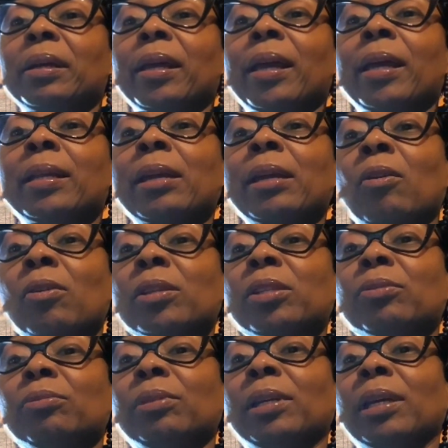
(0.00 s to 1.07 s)
and they
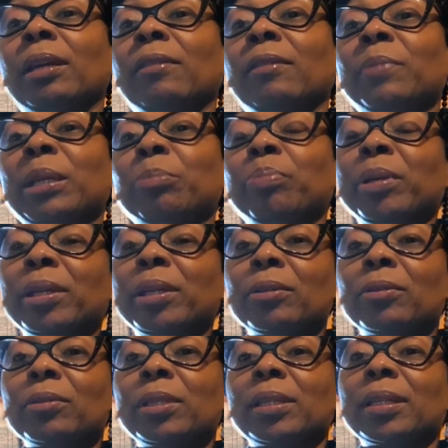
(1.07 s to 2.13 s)
also gave me
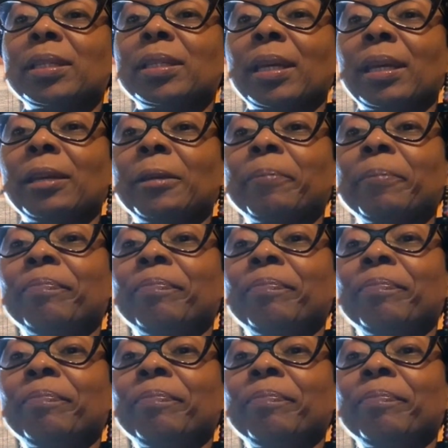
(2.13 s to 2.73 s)
pills to take